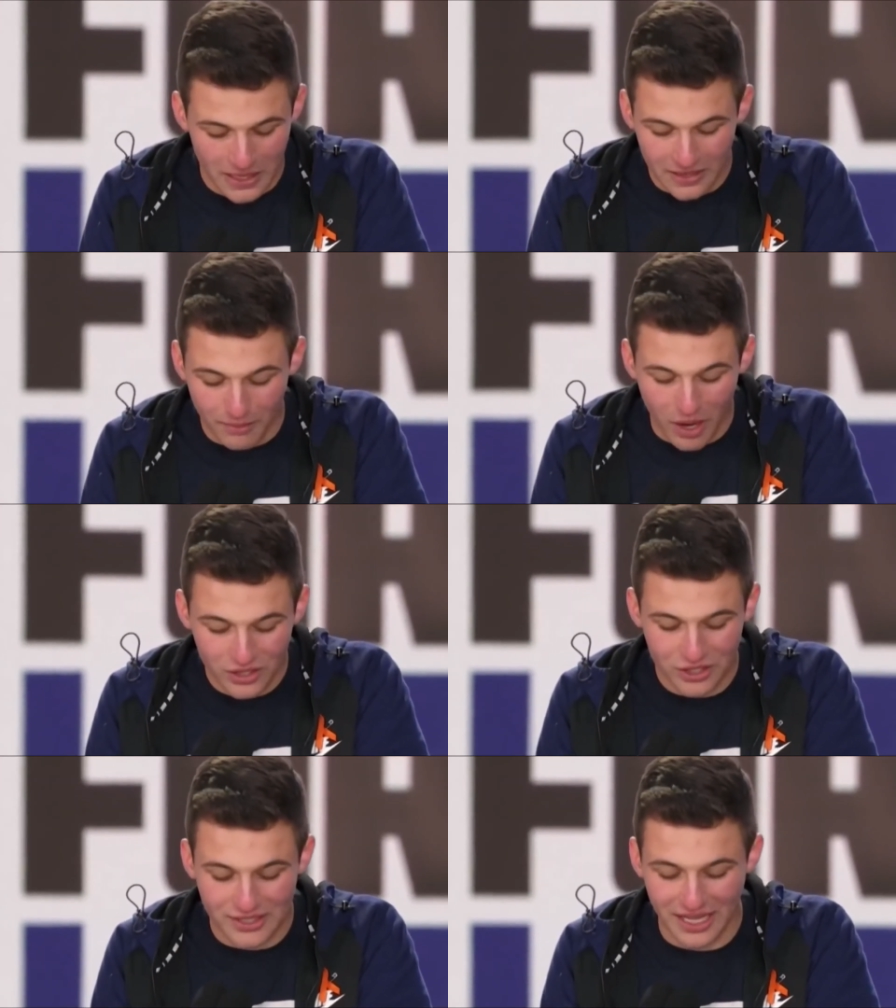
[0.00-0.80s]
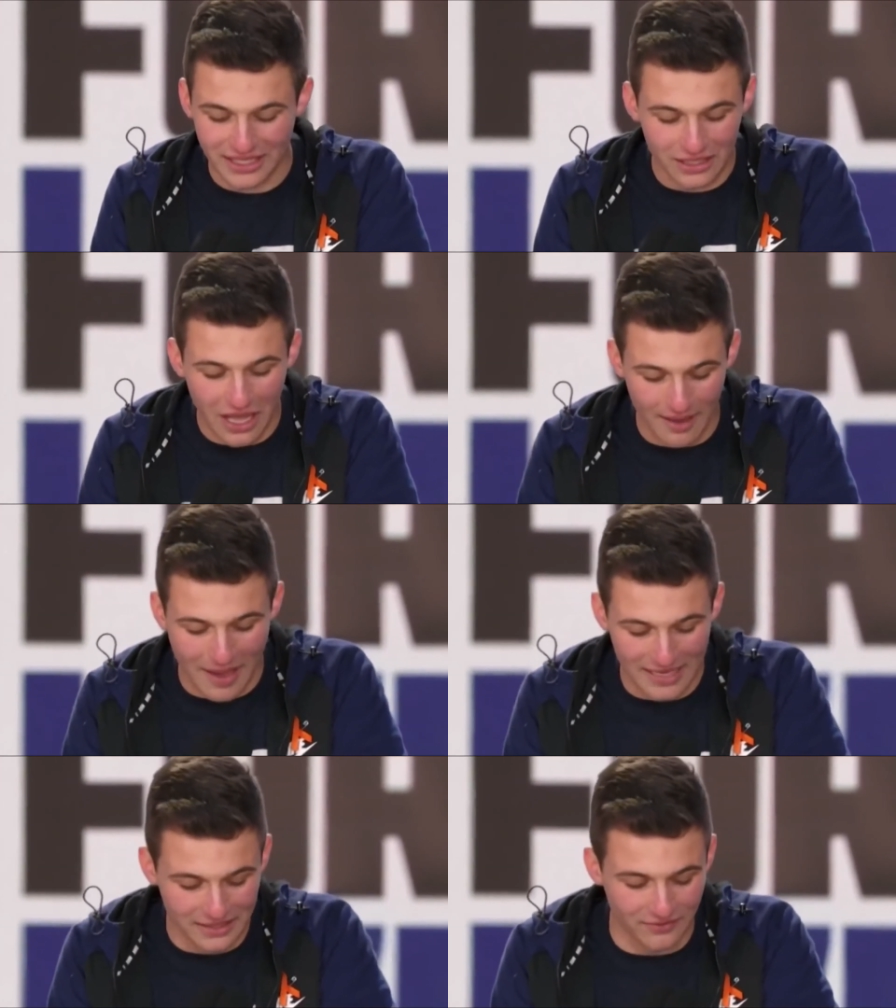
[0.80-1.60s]
The march is not the
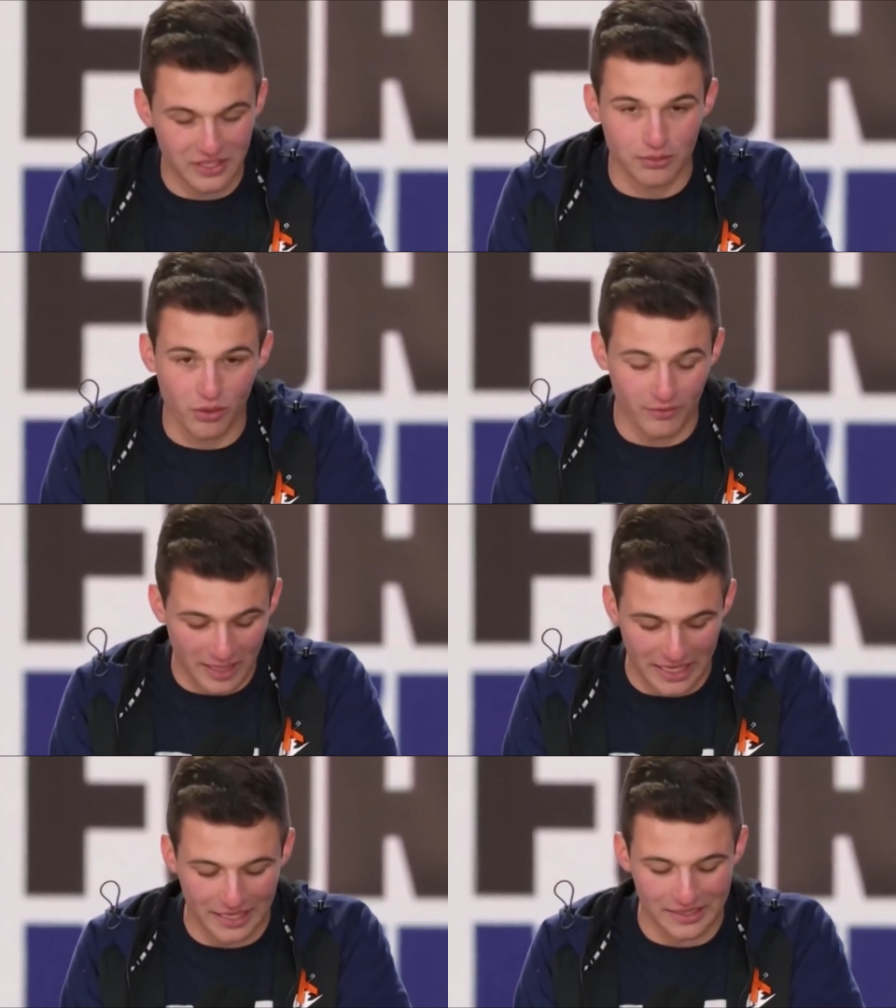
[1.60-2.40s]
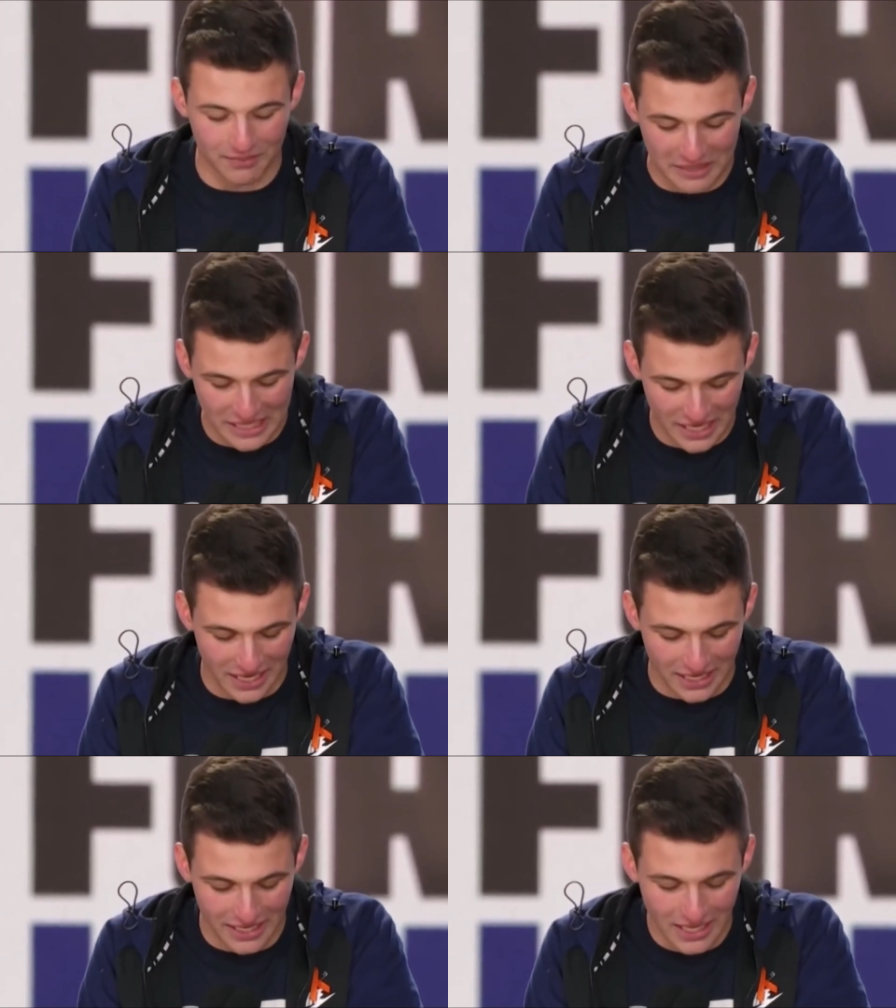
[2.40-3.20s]
climax of this movement, it is the
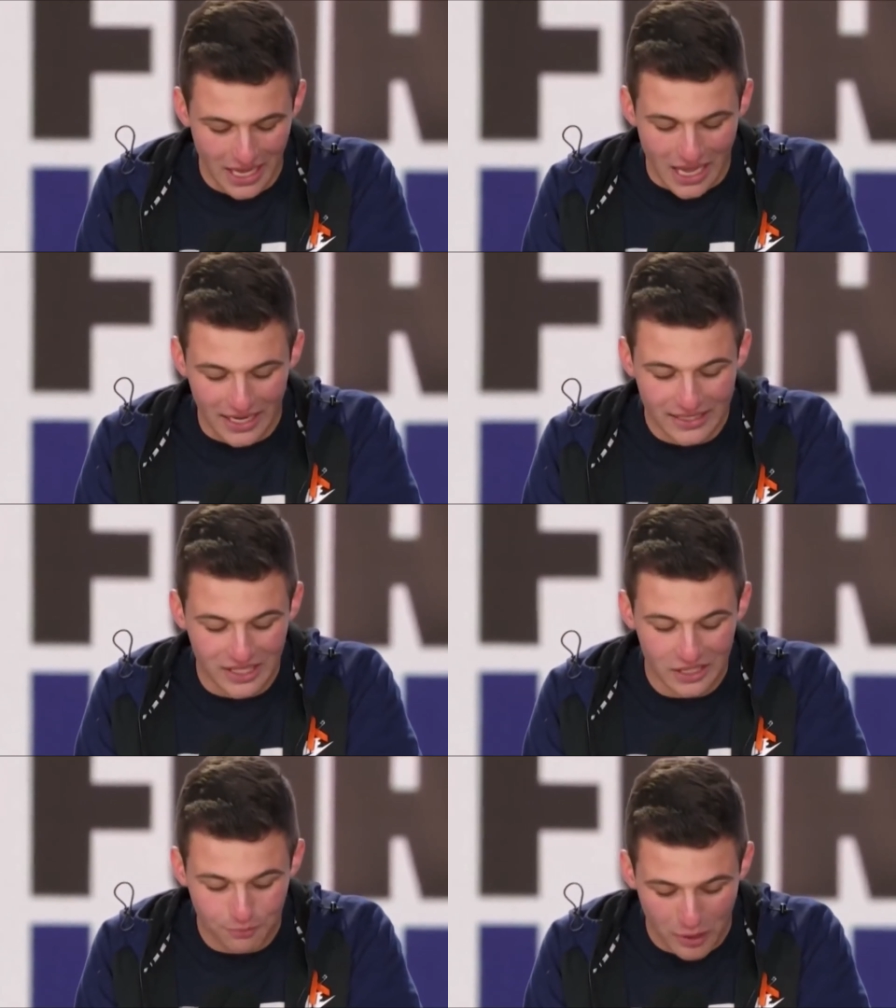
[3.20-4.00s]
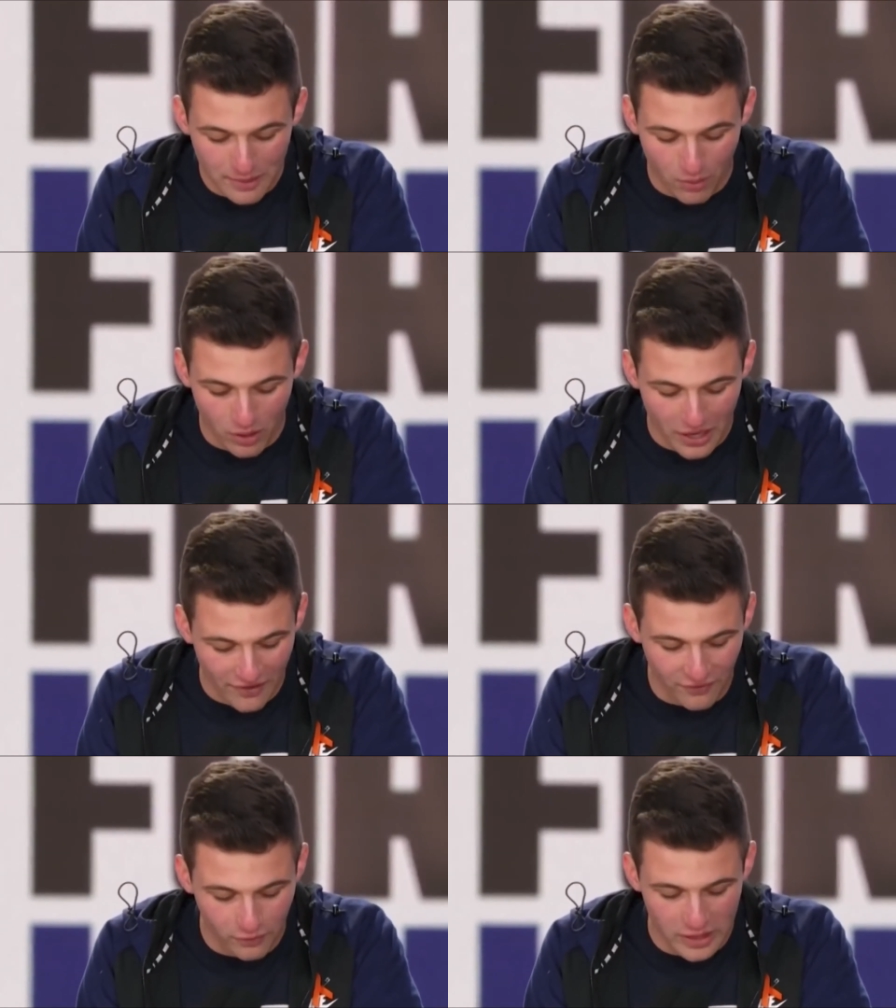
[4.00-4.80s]
beginning. It is the springboard
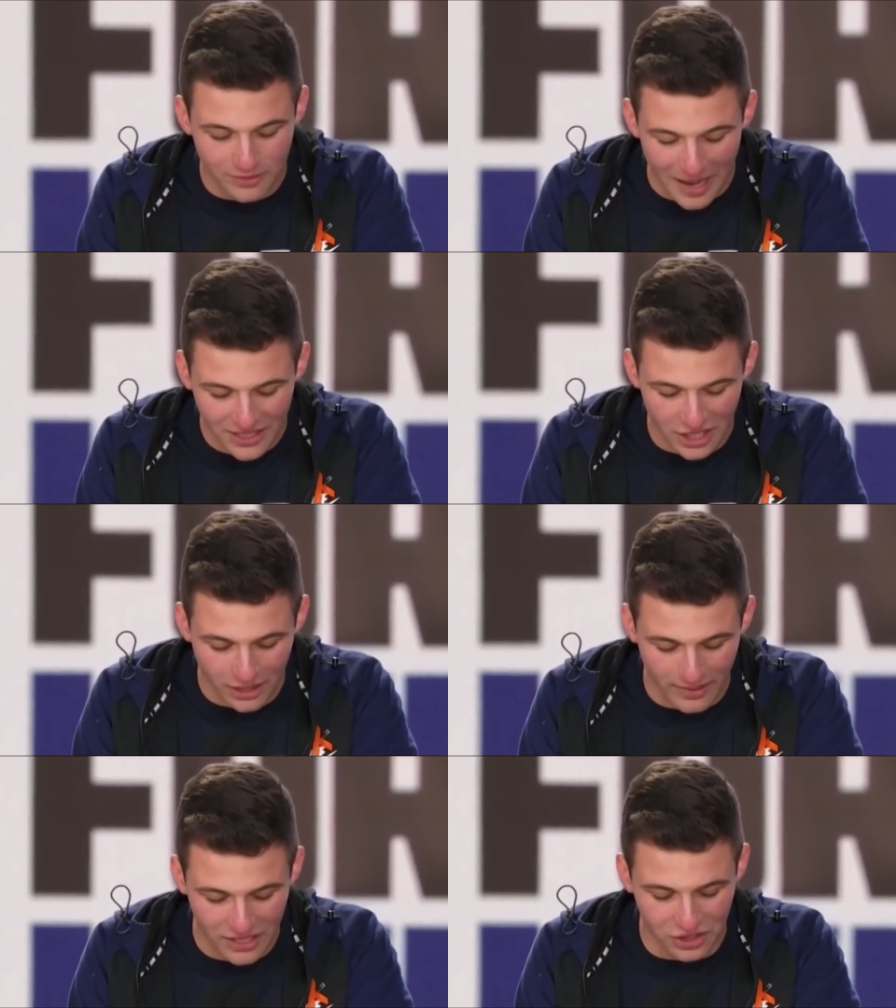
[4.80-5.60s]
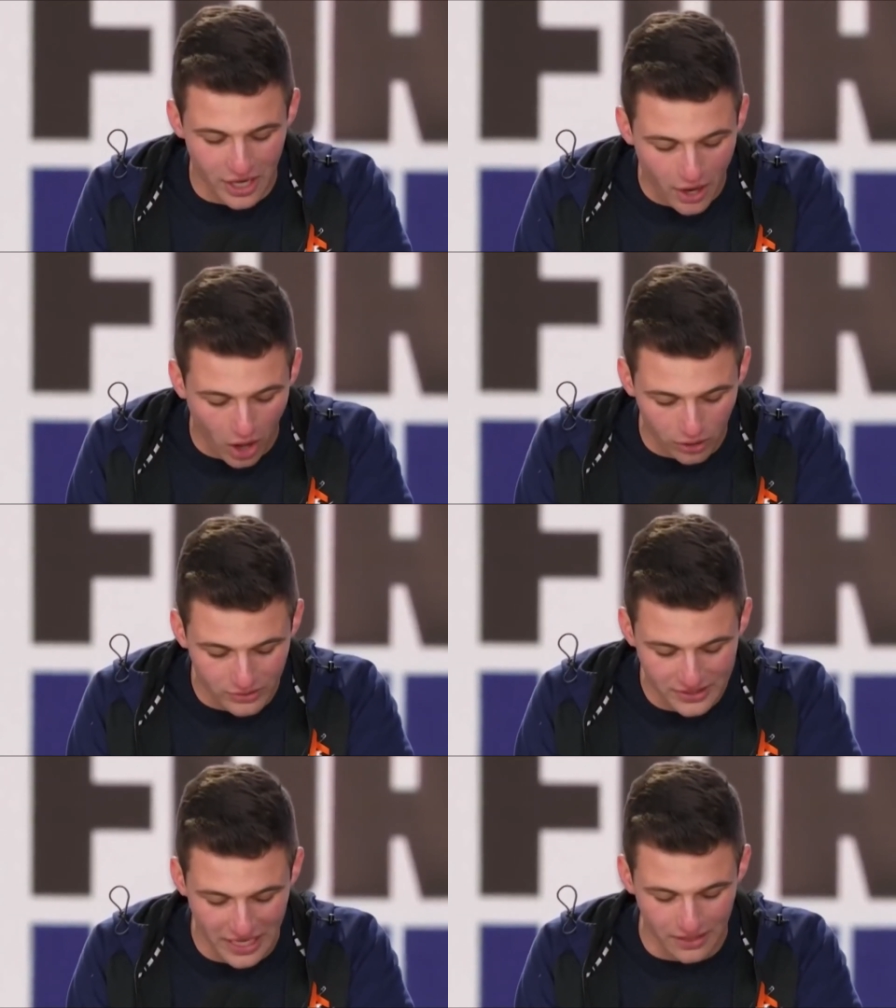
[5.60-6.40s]
off of which my generation and all who
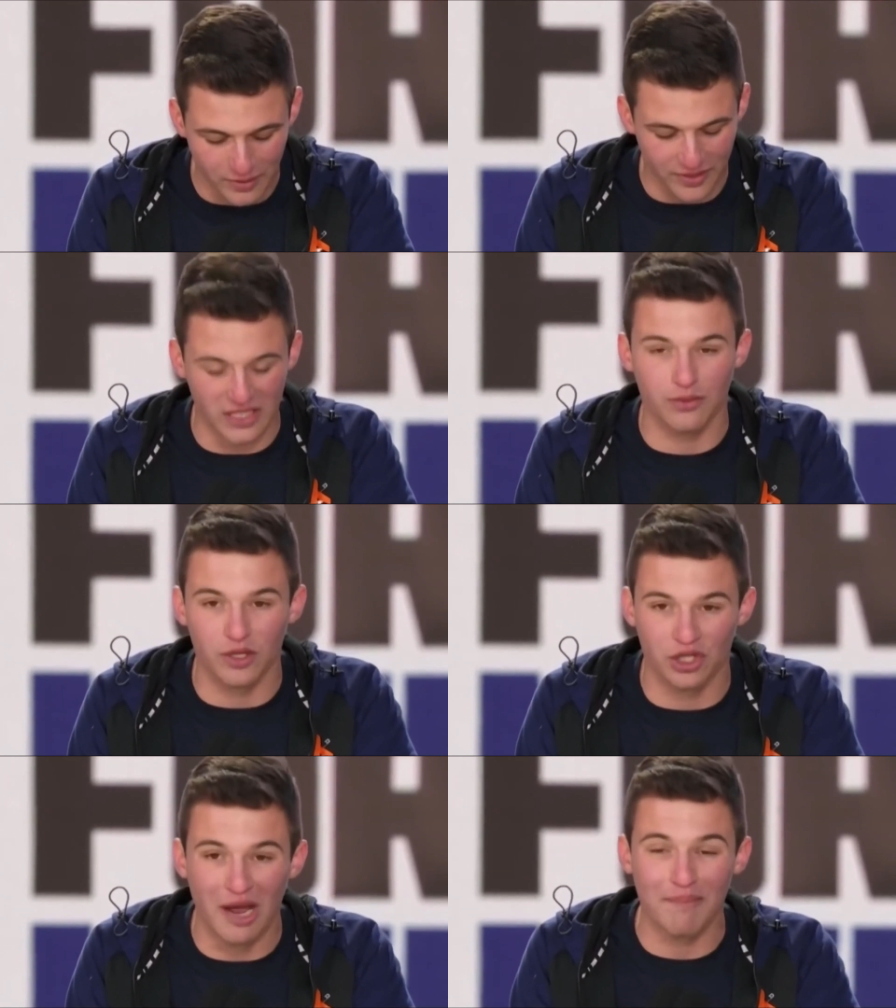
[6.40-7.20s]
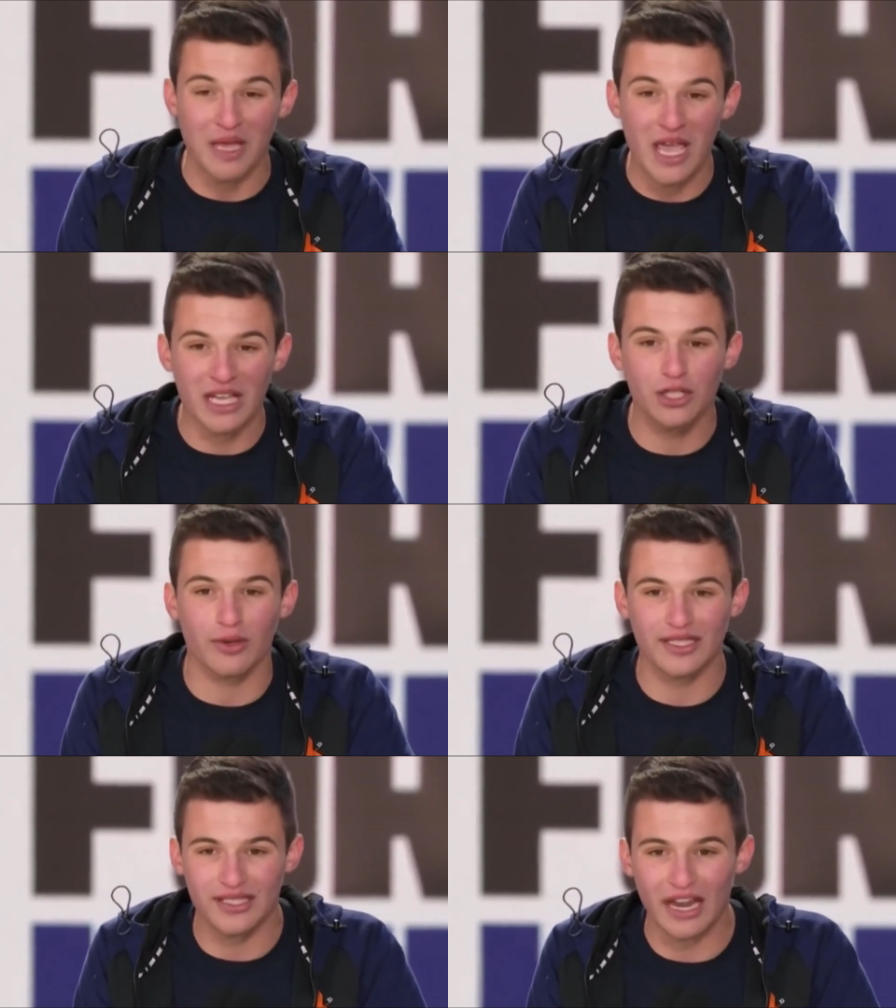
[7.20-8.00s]
stand with us will jump into
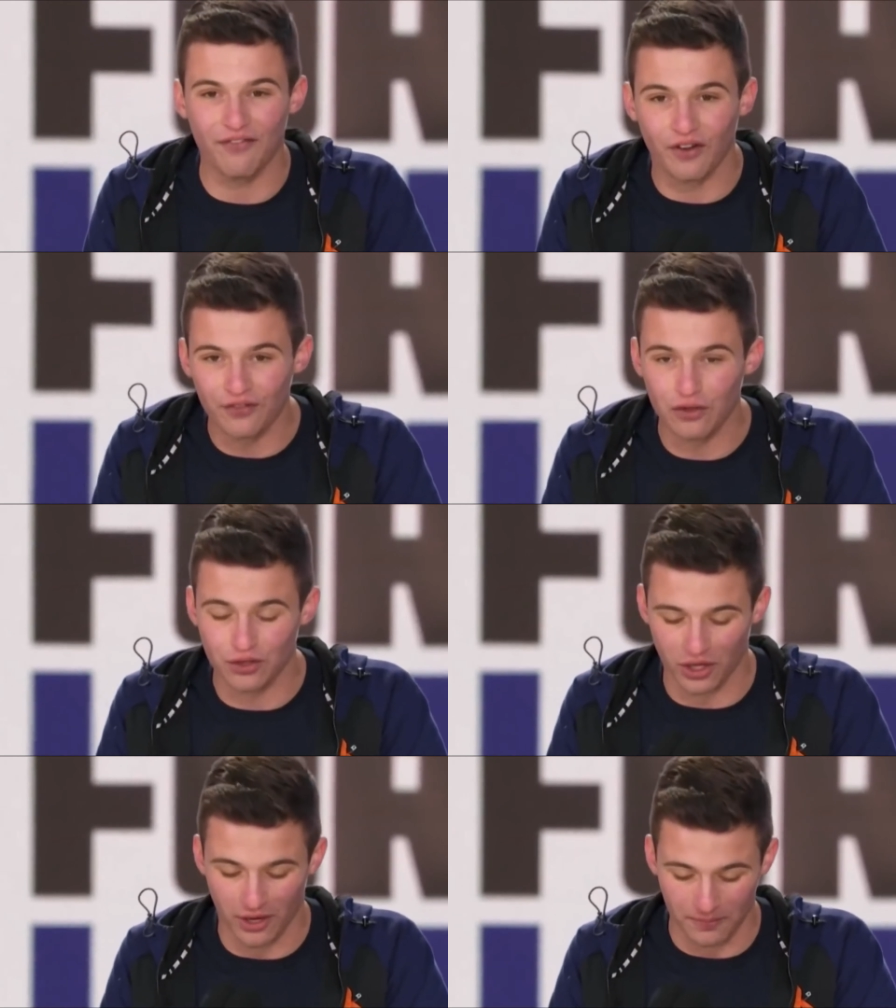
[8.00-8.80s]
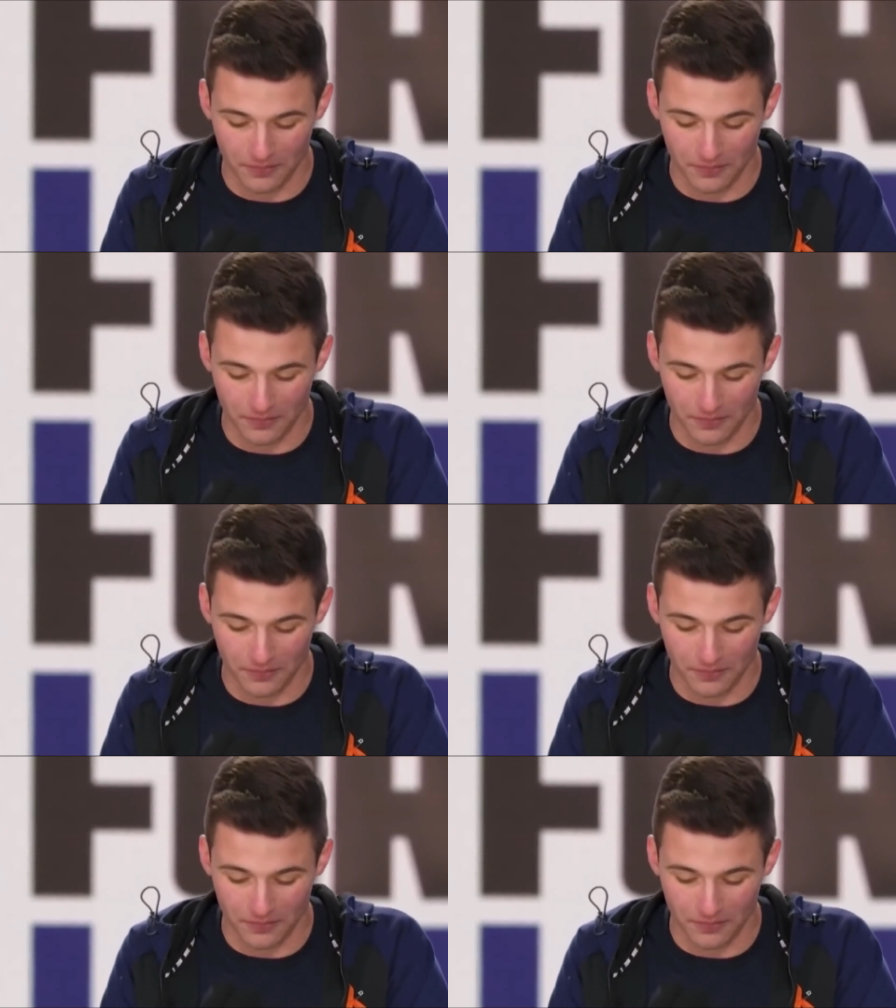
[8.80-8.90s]
a safer future.